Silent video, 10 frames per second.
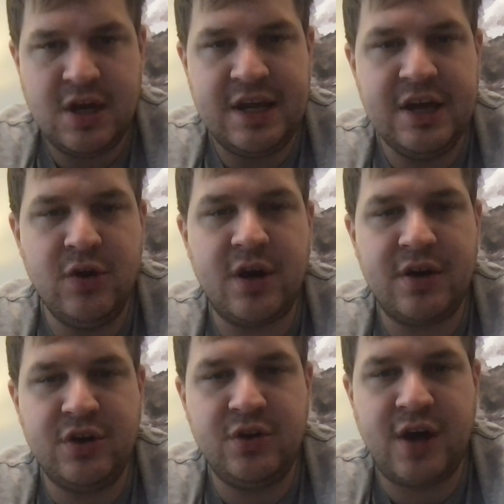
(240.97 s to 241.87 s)

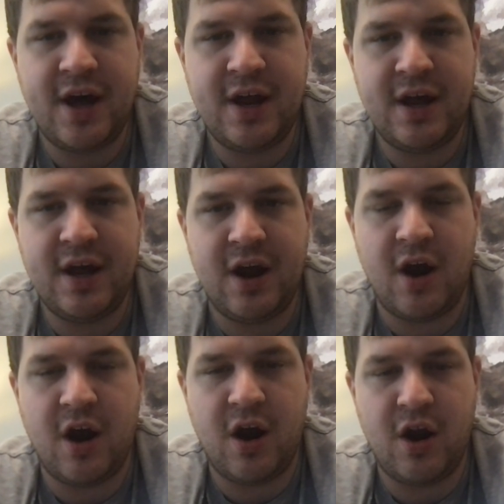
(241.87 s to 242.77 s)
UConn, Utah and
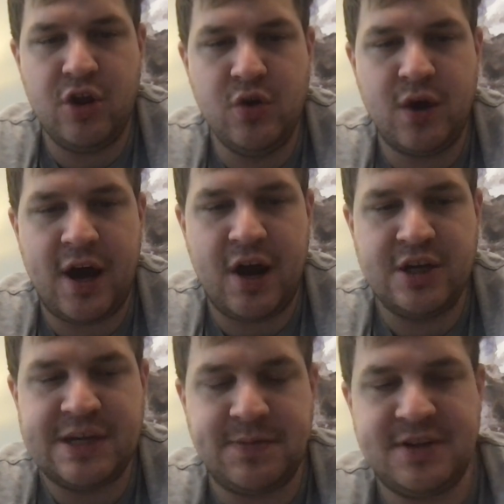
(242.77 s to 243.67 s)
UConn are
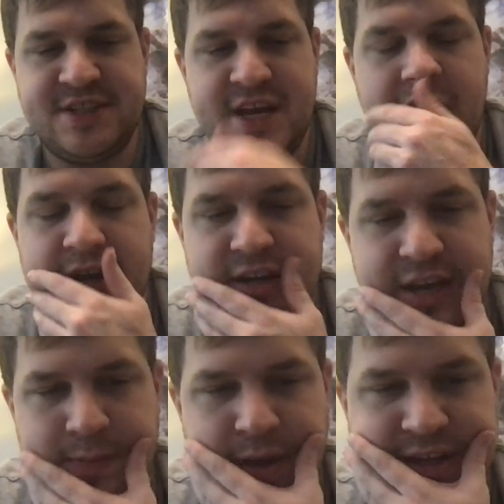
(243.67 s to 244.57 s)
set to sit at
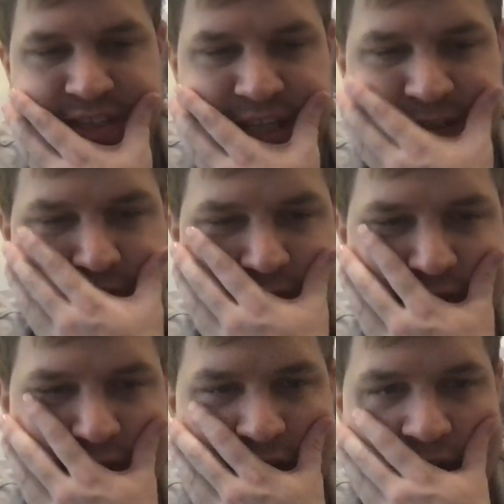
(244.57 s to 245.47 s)
tip at
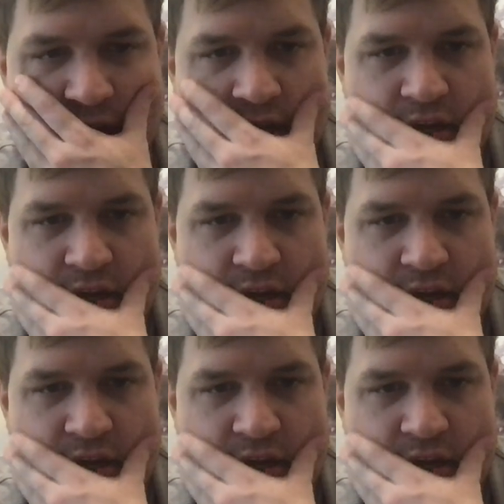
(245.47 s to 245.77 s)
6.15.